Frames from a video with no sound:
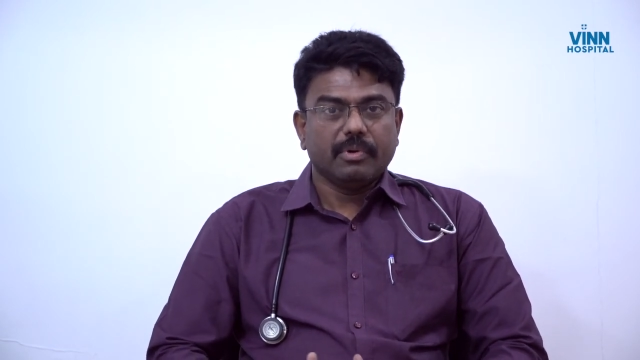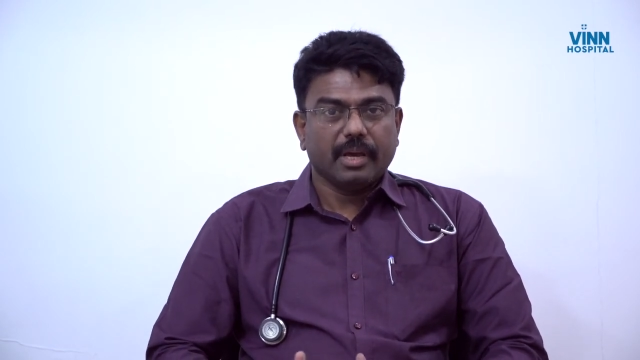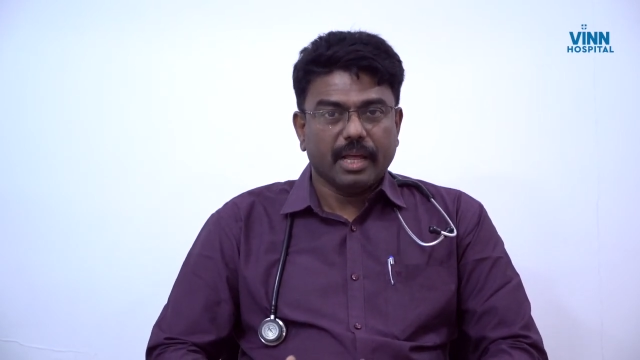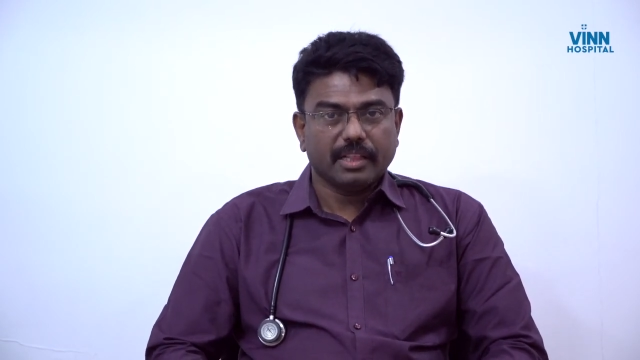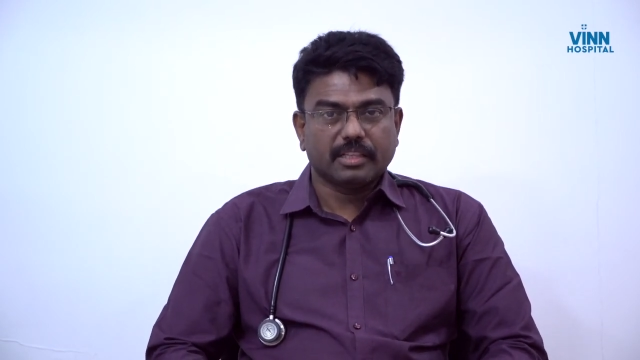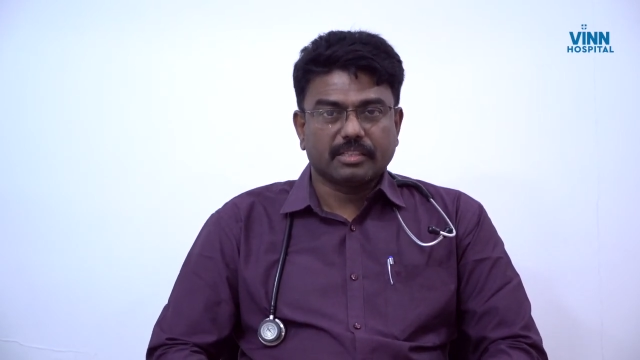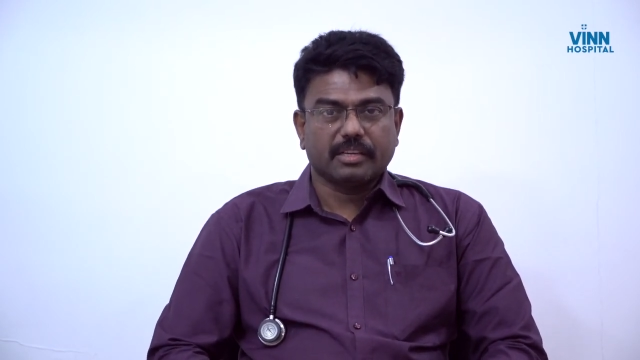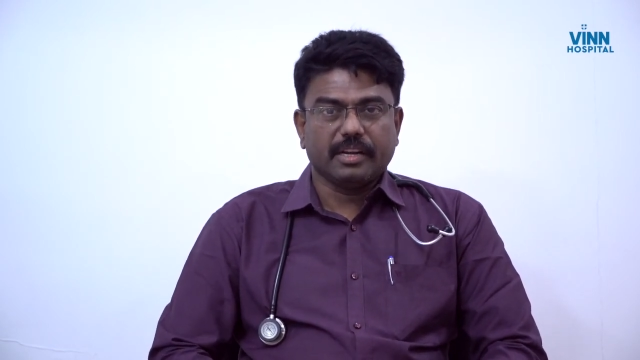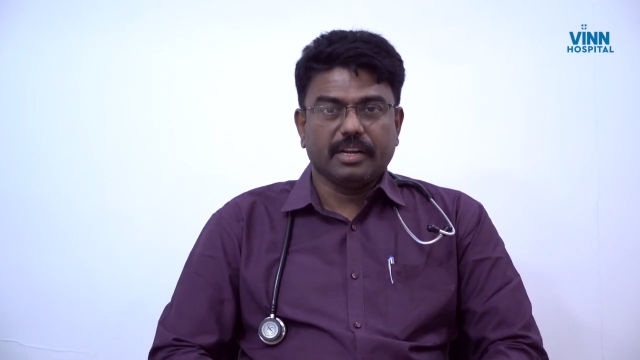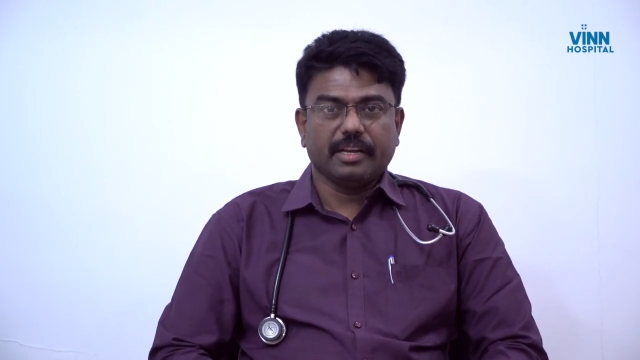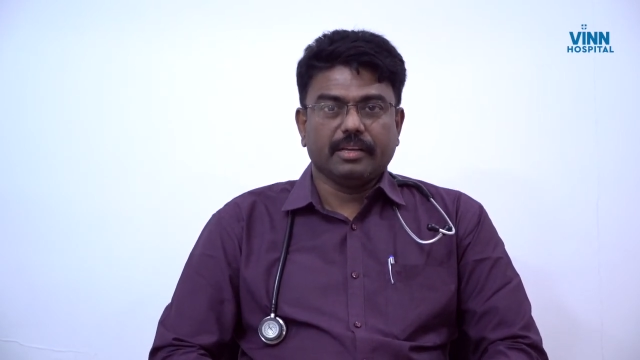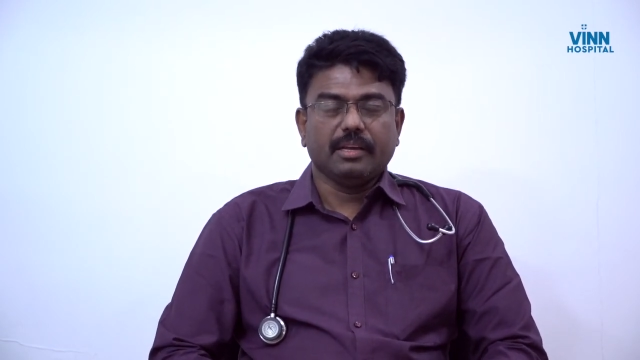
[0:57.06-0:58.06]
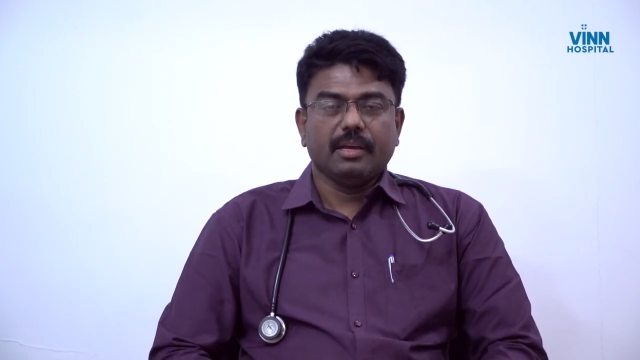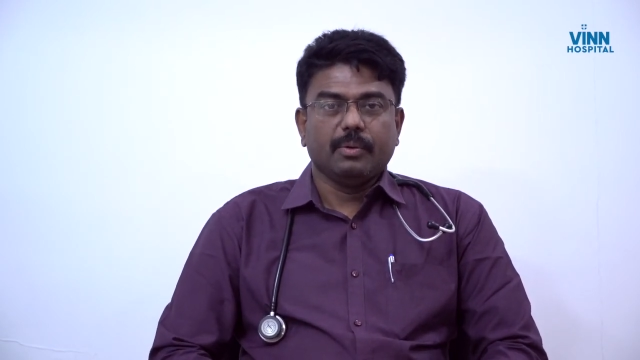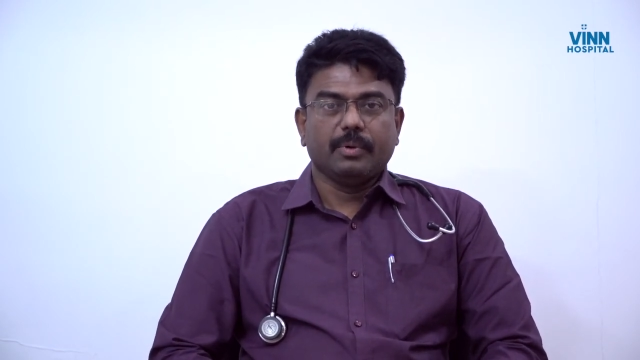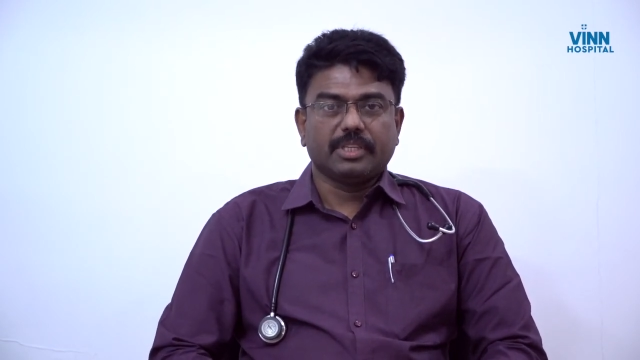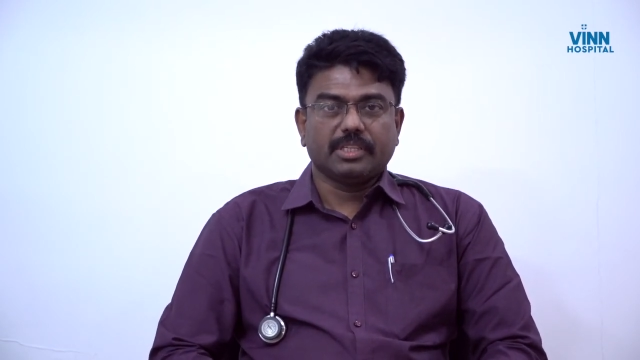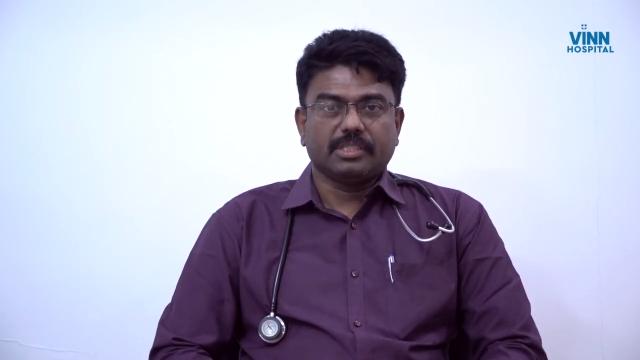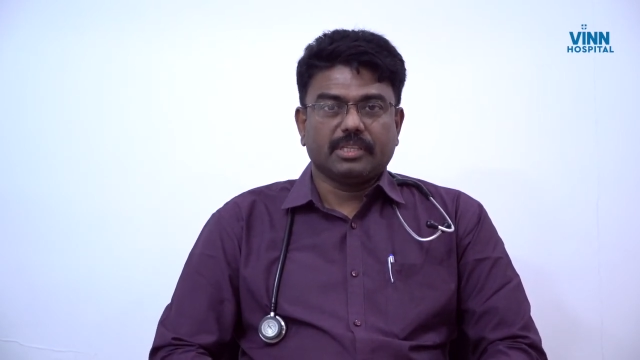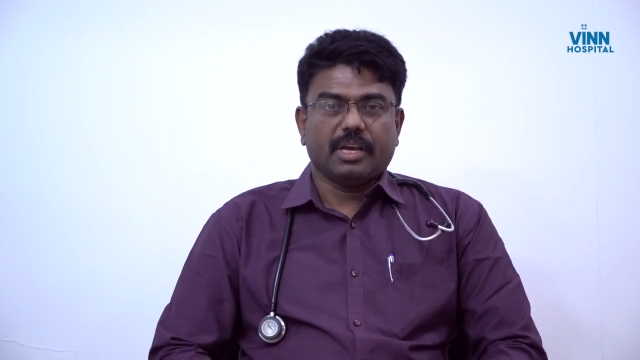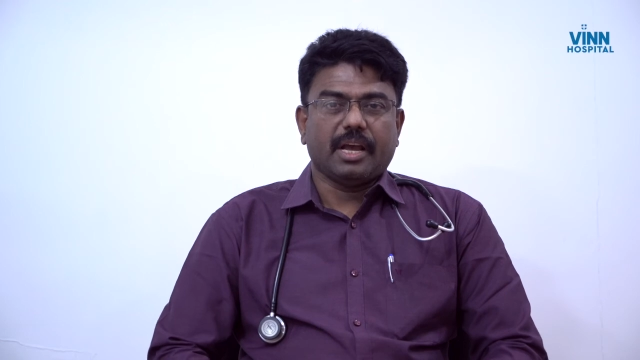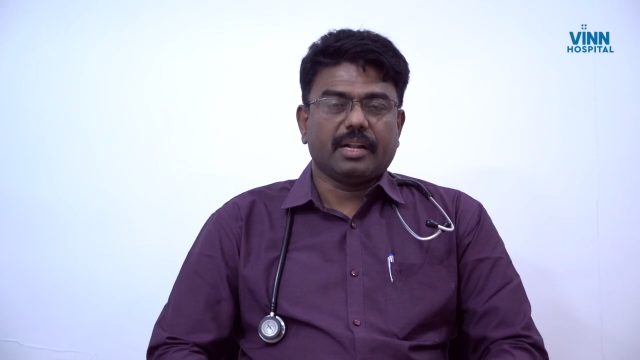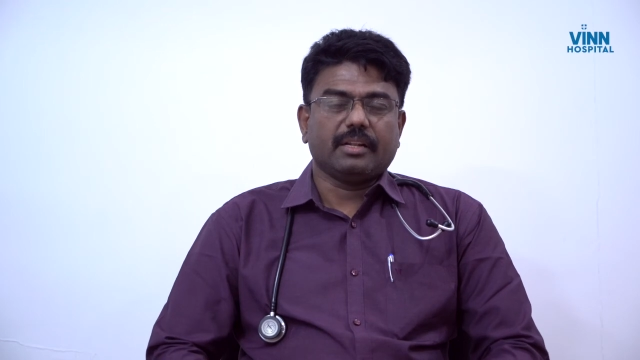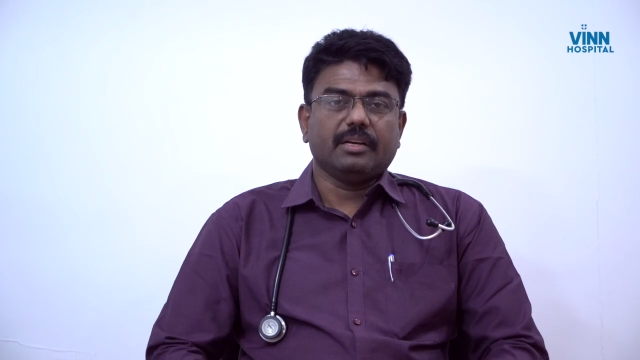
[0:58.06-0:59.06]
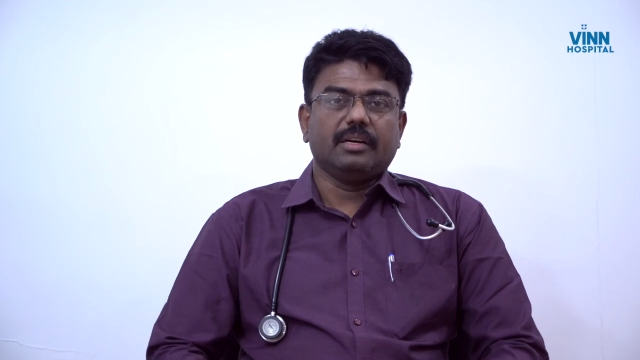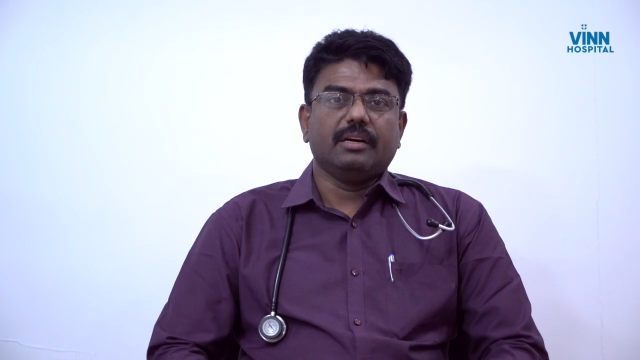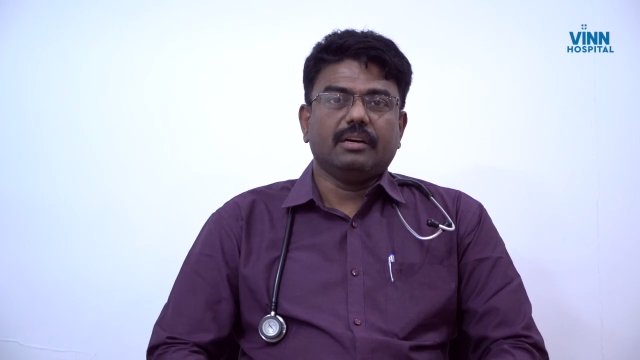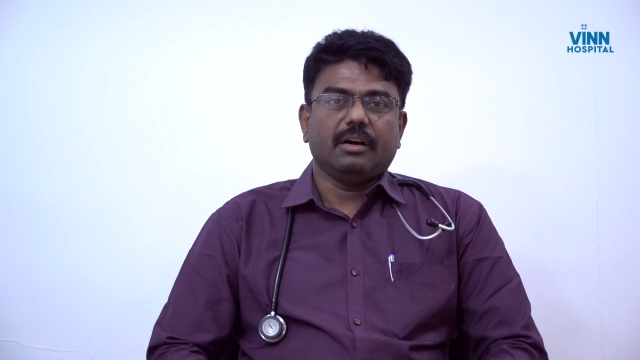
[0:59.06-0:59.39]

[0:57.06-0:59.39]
health screening which is at a